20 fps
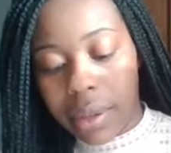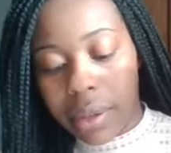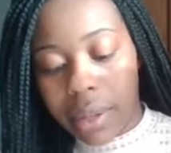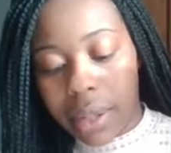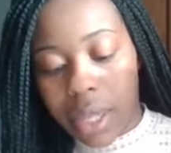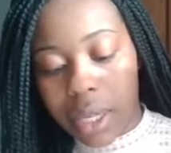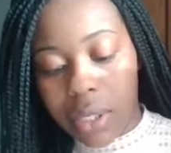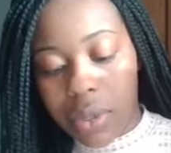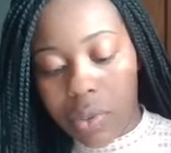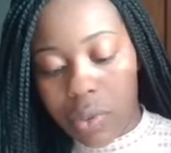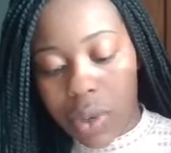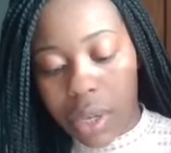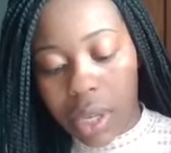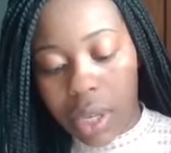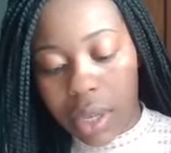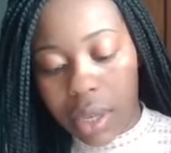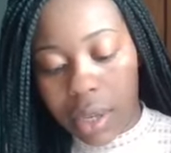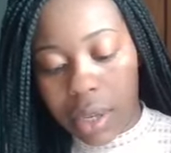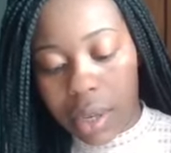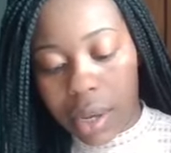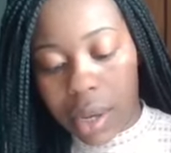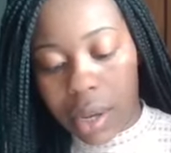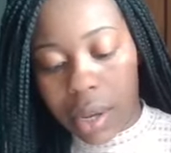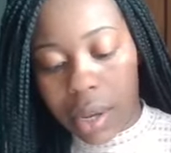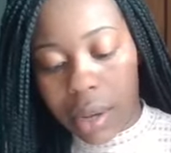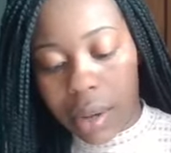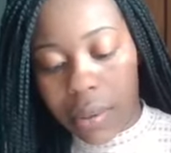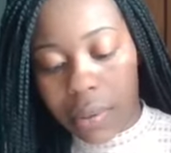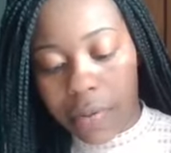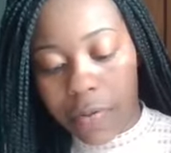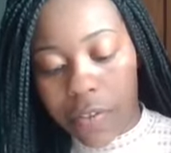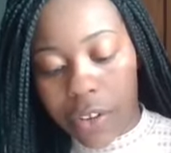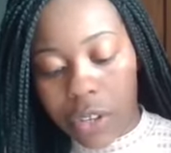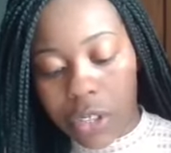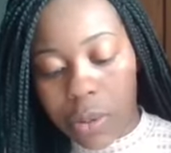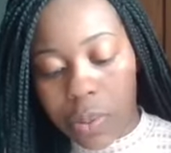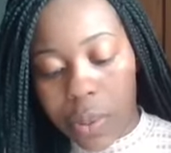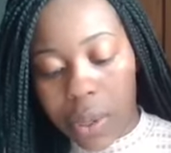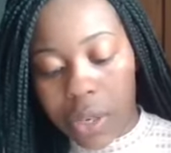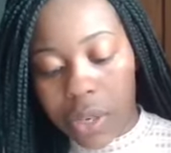Let's read um, 1
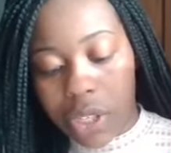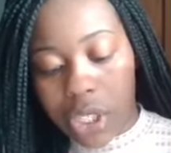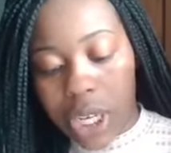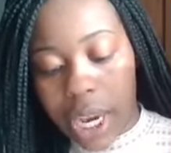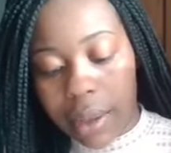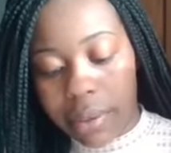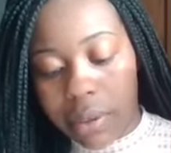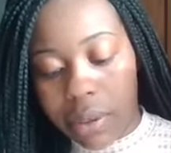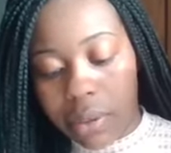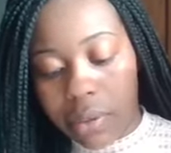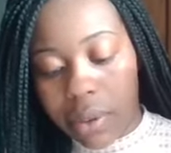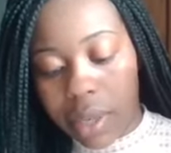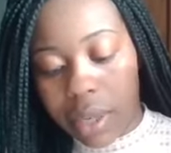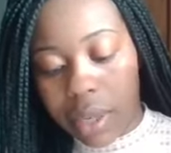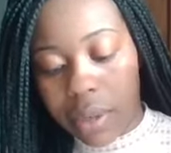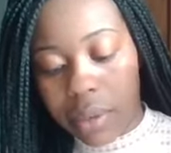Peter chapter 3.